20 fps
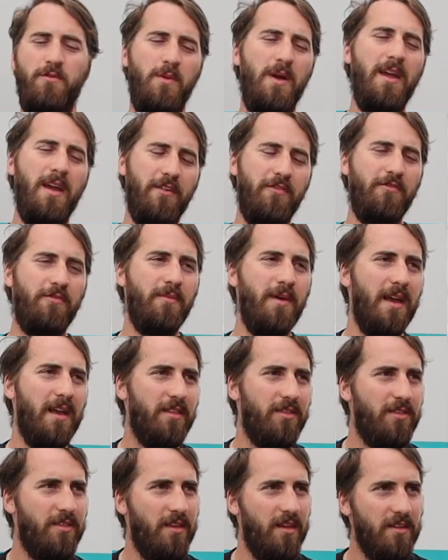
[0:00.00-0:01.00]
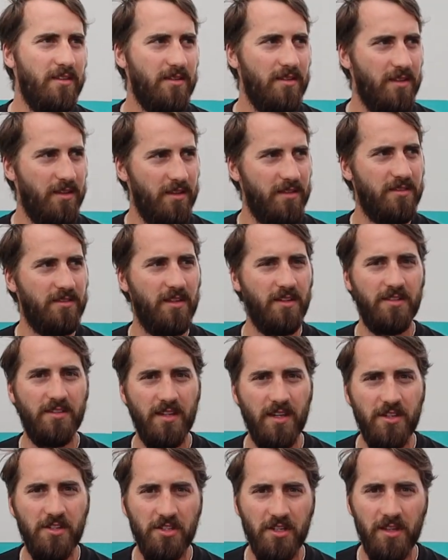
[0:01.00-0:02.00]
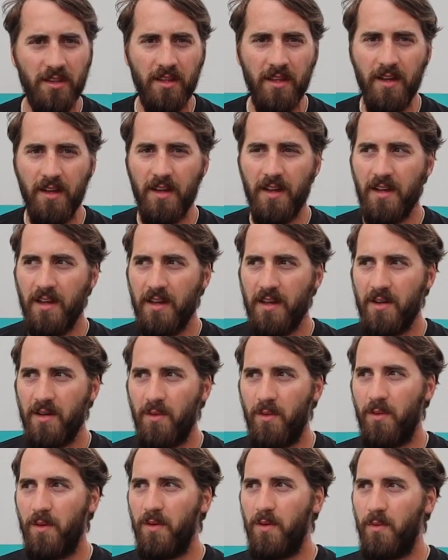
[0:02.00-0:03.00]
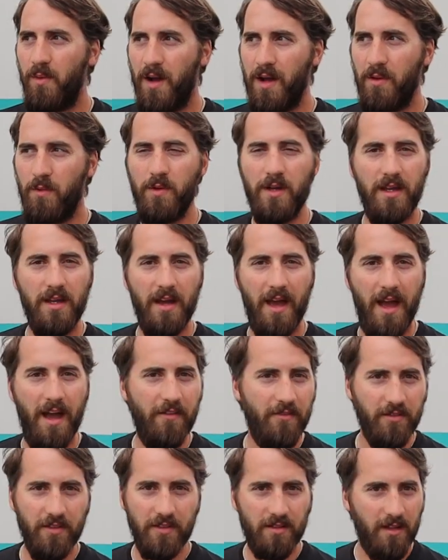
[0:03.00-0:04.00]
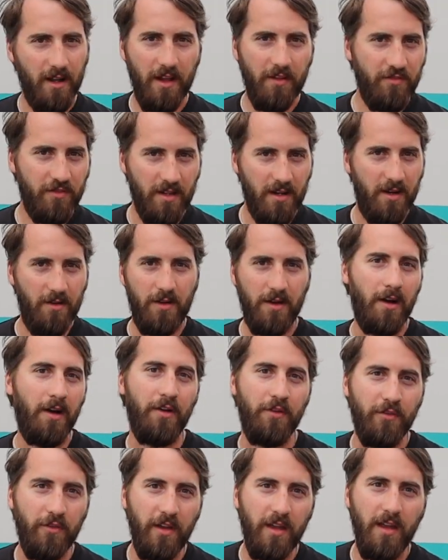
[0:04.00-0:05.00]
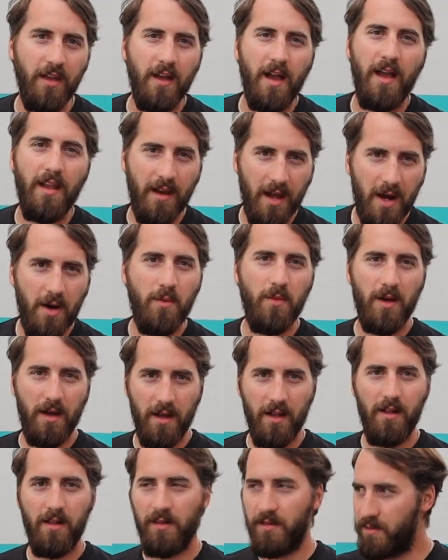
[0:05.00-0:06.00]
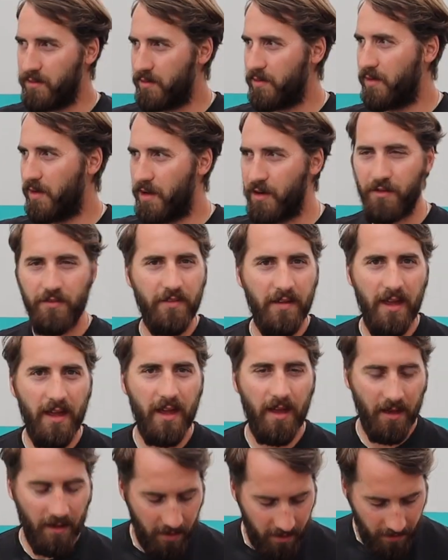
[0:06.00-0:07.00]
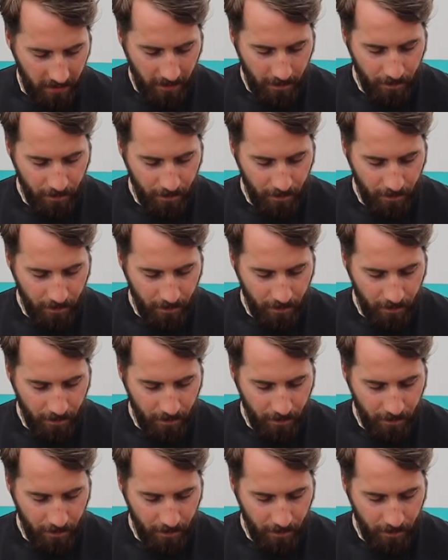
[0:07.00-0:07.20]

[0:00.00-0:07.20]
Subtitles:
we have made this decision while we haven't lived in our RV, and now while RVing,